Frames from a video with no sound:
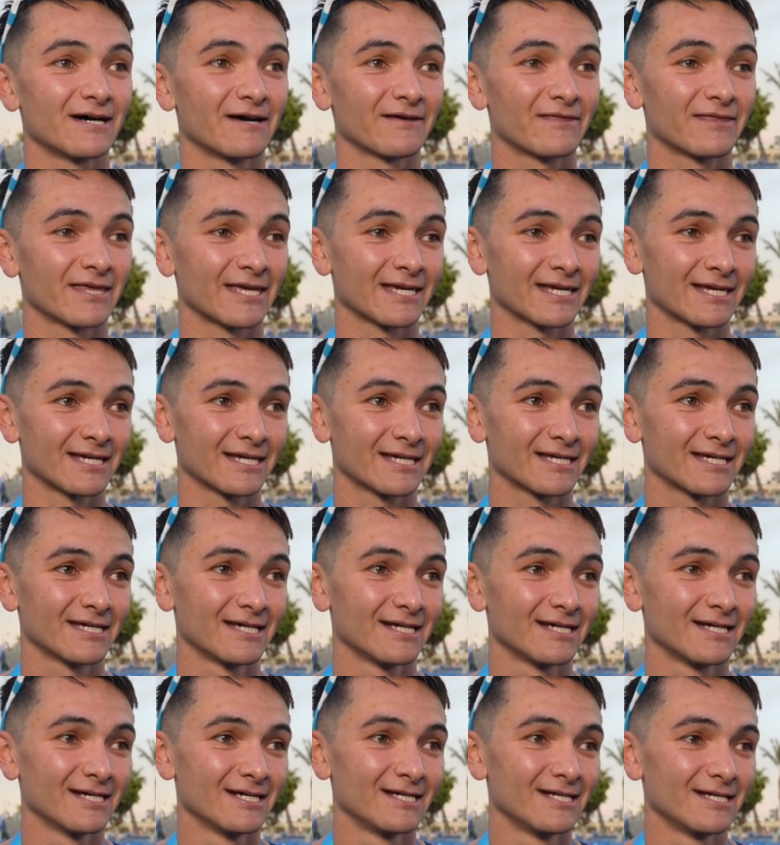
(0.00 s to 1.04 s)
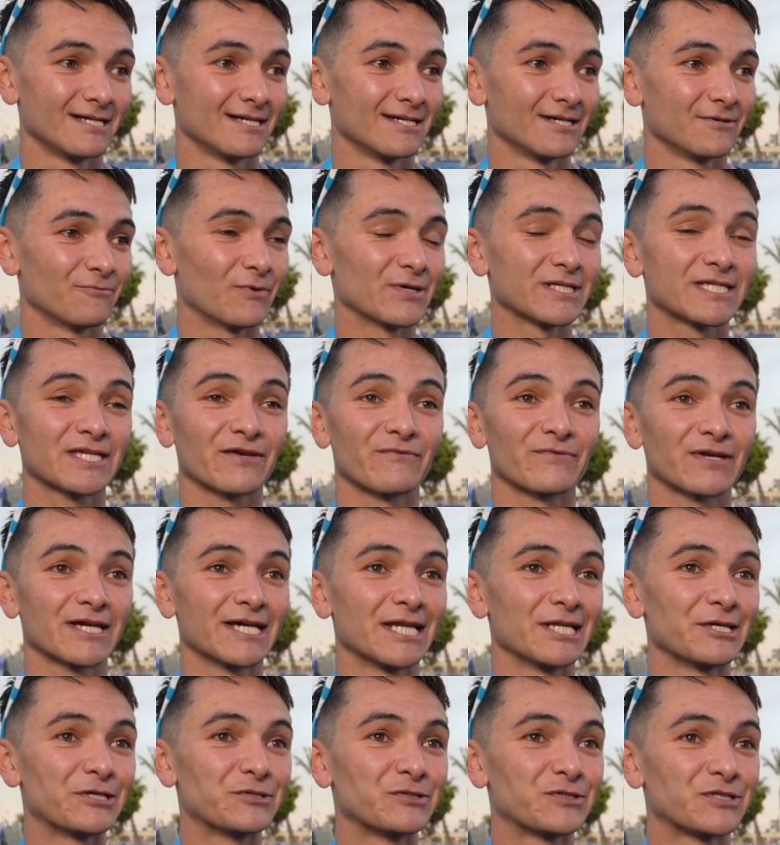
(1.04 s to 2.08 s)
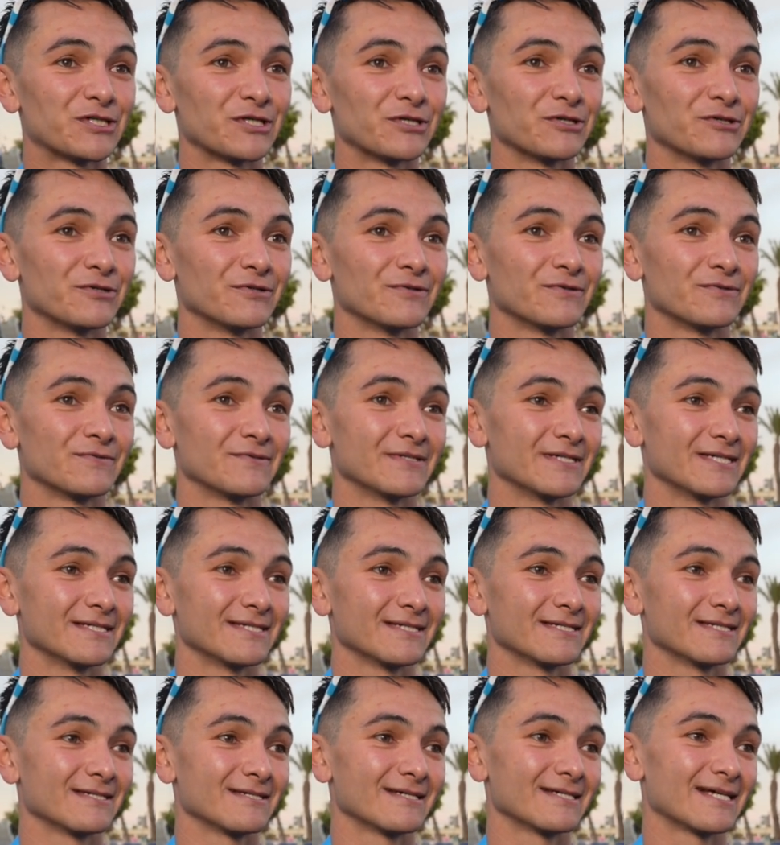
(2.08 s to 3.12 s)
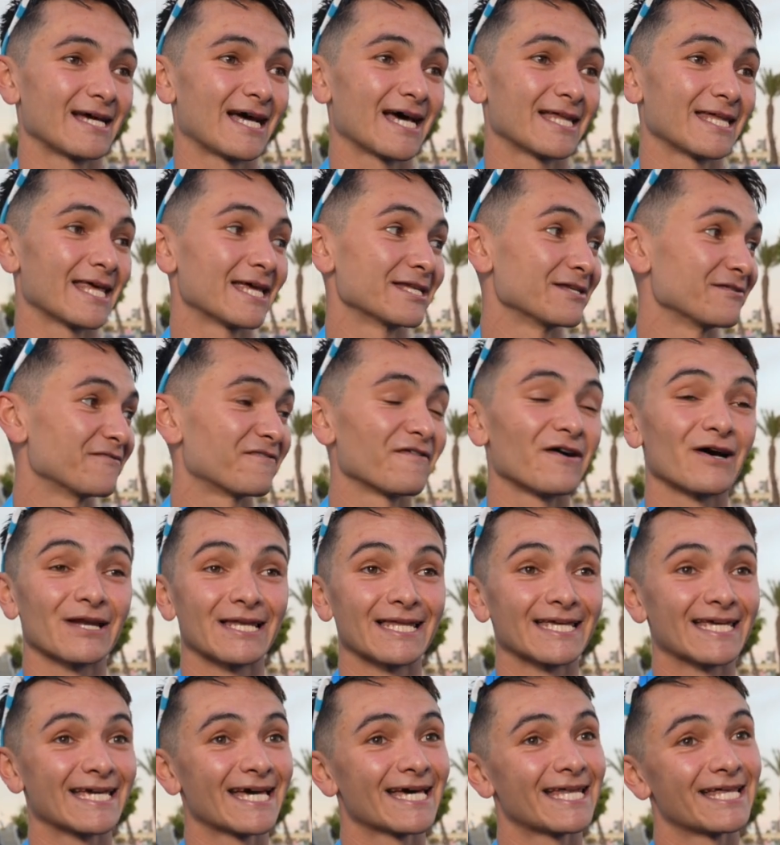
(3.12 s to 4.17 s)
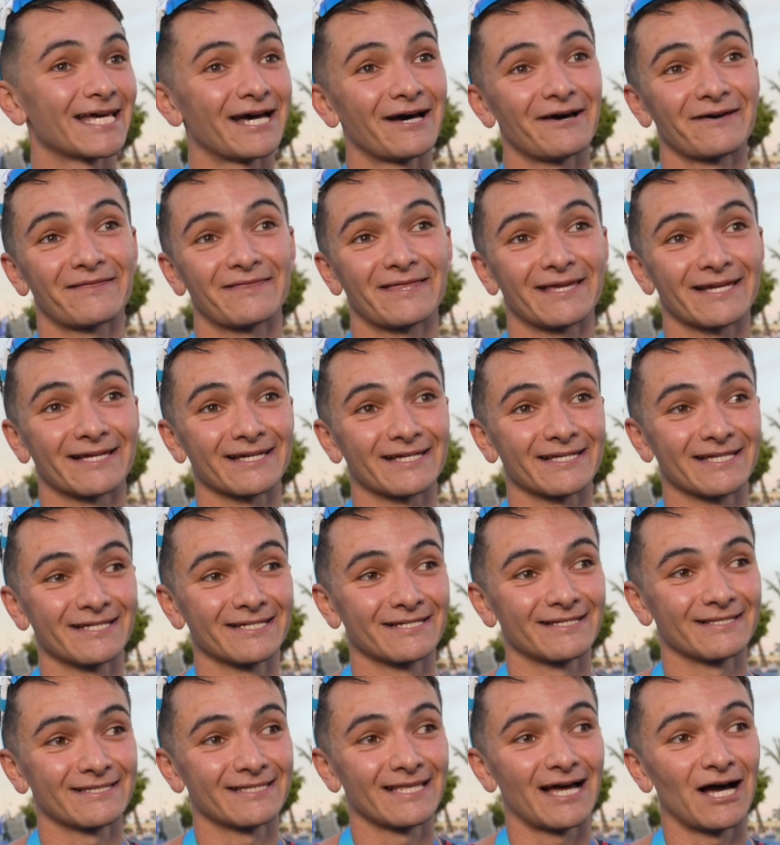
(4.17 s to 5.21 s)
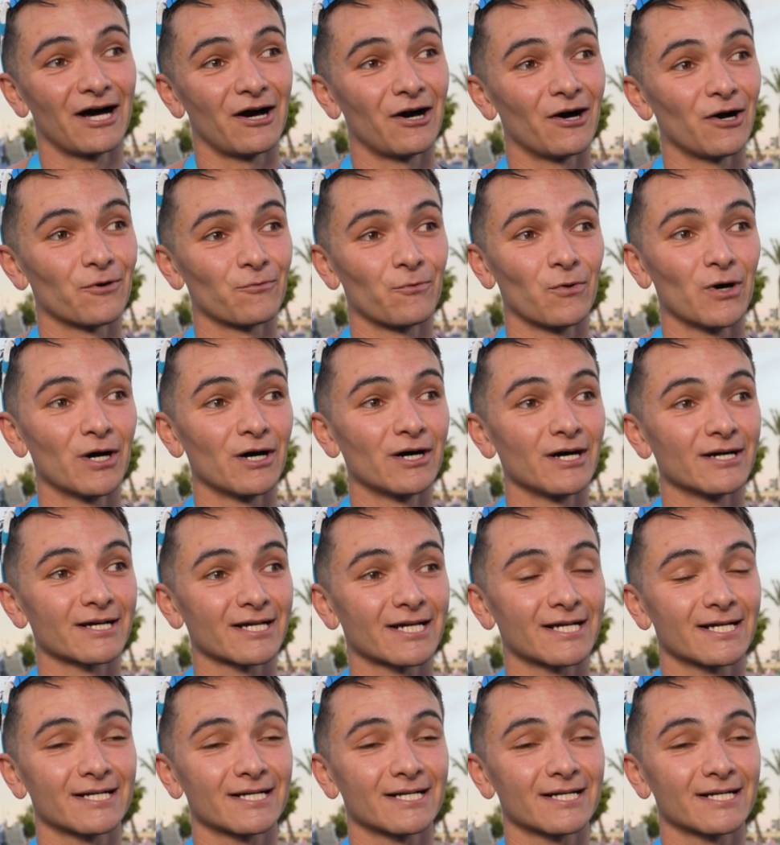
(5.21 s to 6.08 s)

I think when something eludes you and then you finally get it, I think that hard work,